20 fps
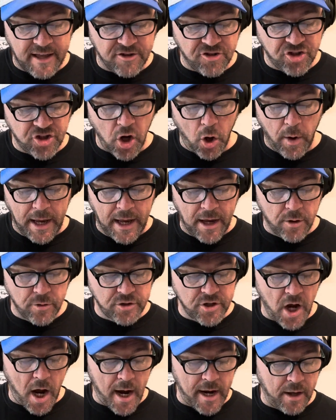that Shohei
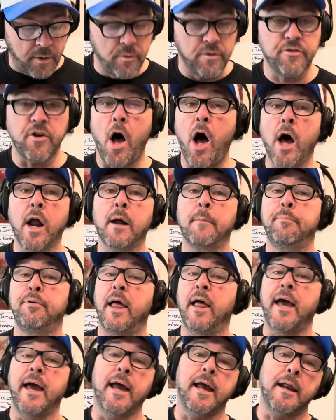Ohtani was on a
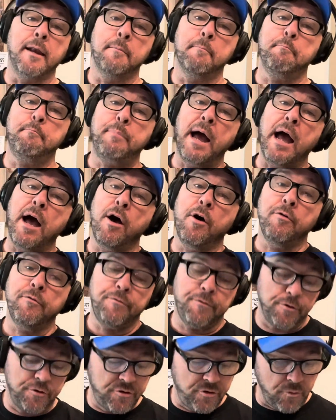plane bound
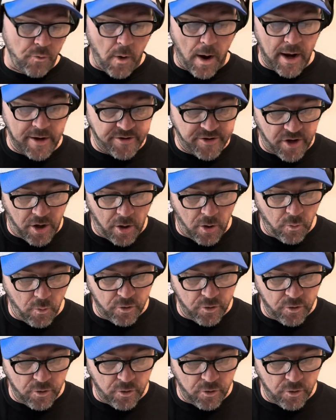for Toronto,